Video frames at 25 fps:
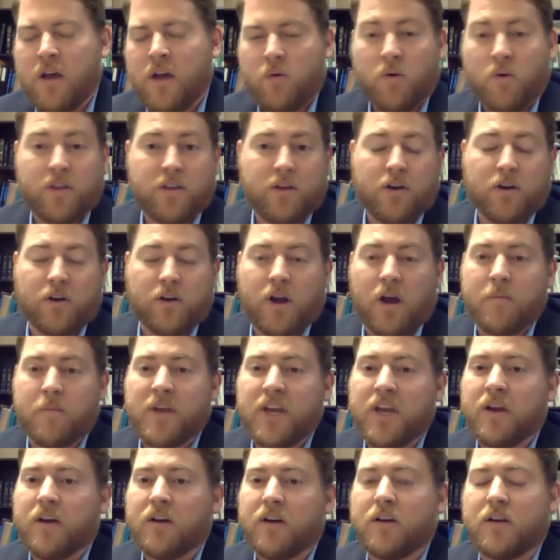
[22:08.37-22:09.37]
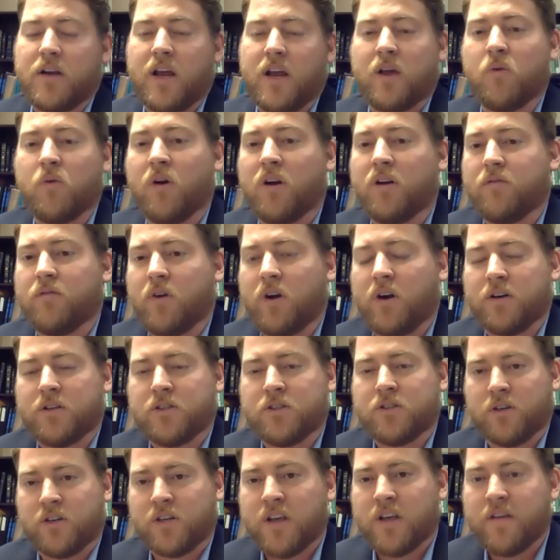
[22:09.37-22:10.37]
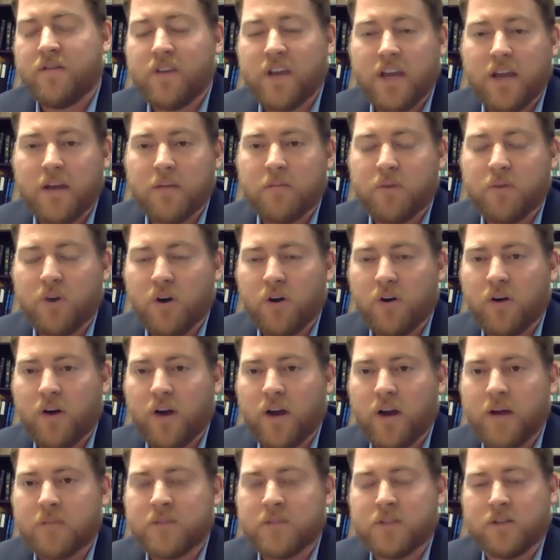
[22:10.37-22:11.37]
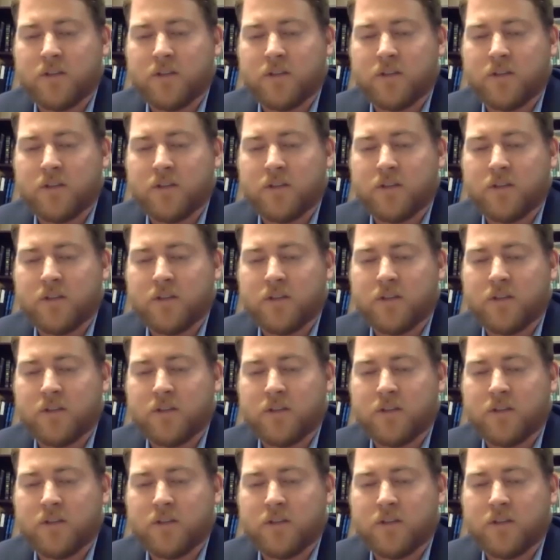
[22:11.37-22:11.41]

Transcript: whether you're coming here to take one of our certificate programs,